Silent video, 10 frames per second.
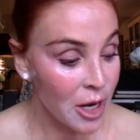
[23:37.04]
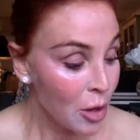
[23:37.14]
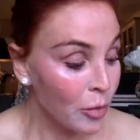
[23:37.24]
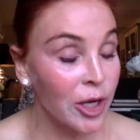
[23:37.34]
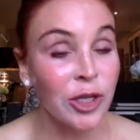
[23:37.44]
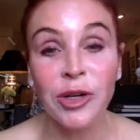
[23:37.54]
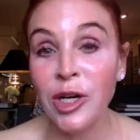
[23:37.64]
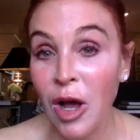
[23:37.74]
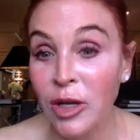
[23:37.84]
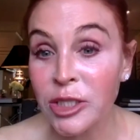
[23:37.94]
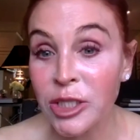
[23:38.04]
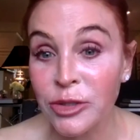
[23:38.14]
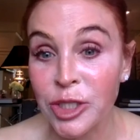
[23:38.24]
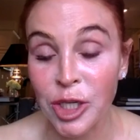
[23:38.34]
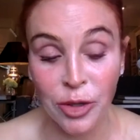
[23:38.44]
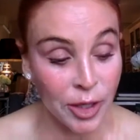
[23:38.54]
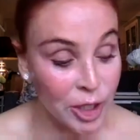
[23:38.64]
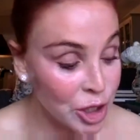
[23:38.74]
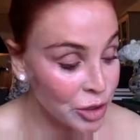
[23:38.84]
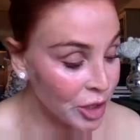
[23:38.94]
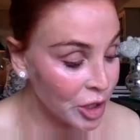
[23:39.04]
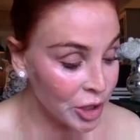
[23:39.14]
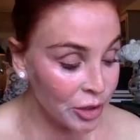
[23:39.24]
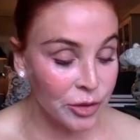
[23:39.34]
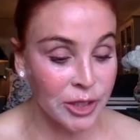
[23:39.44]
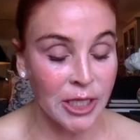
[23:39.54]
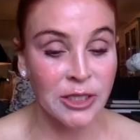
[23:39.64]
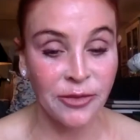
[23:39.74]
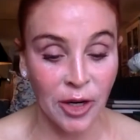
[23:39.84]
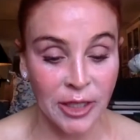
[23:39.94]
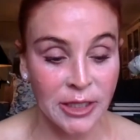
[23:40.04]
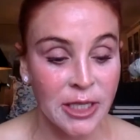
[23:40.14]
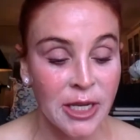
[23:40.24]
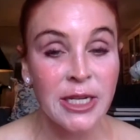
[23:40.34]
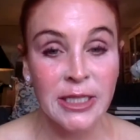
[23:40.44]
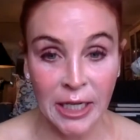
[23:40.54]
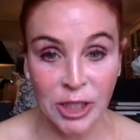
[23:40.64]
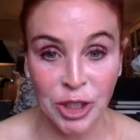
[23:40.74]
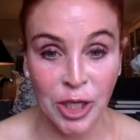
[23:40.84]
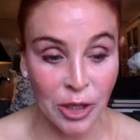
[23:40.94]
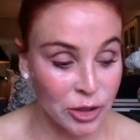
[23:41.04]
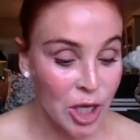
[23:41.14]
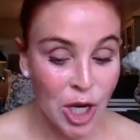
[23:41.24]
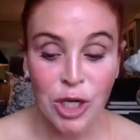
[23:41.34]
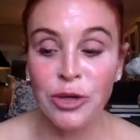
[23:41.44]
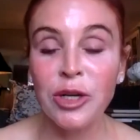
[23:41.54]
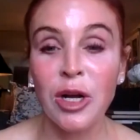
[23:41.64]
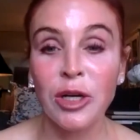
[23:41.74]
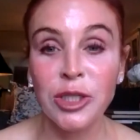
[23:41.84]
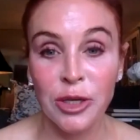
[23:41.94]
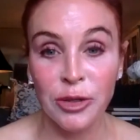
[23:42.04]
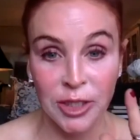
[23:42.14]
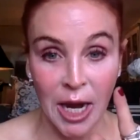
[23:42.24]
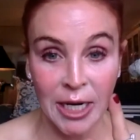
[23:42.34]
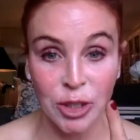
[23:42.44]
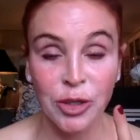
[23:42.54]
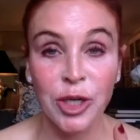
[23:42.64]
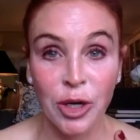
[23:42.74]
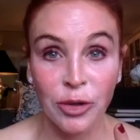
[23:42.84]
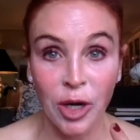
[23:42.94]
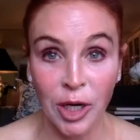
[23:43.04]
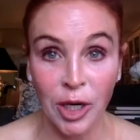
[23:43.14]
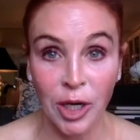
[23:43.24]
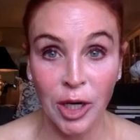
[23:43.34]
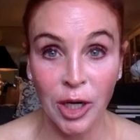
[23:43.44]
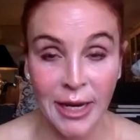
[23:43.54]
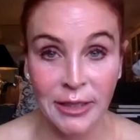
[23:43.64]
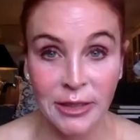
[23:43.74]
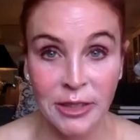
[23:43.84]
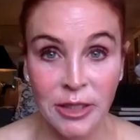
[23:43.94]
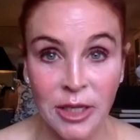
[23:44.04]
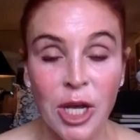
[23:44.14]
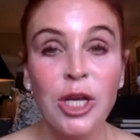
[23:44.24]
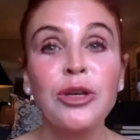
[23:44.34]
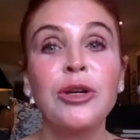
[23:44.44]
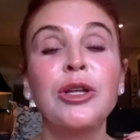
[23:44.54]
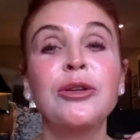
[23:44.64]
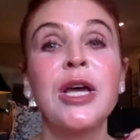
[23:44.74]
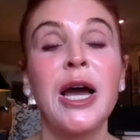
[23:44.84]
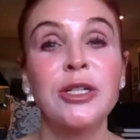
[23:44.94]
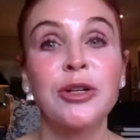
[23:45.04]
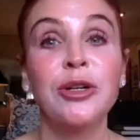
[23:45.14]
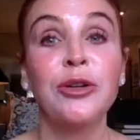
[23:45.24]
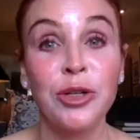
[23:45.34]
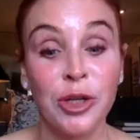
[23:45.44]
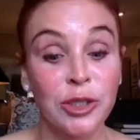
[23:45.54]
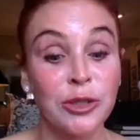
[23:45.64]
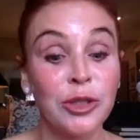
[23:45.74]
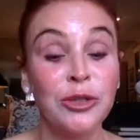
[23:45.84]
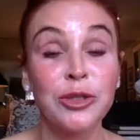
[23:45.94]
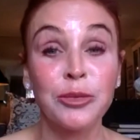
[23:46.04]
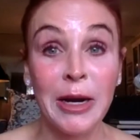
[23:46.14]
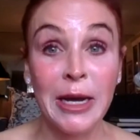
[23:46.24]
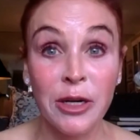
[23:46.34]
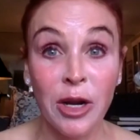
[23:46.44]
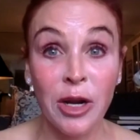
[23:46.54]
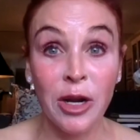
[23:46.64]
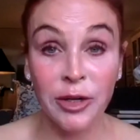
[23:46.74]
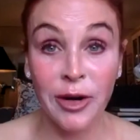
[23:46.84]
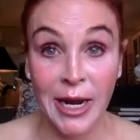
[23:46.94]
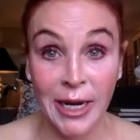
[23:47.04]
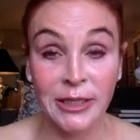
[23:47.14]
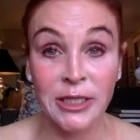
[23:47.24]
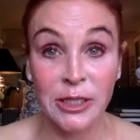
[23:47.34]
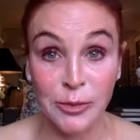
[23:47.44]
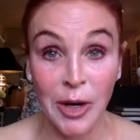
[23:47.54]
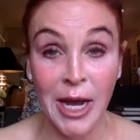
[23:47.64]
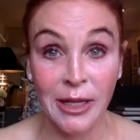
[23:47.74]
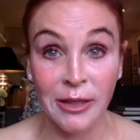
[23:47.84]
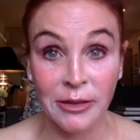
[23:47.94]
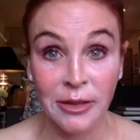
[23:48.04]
What you can also do is you can use, as far as texture goes, you can also use the hydroquinone on your hands. You could use hydroquinone, you could use retinol on your hands as well.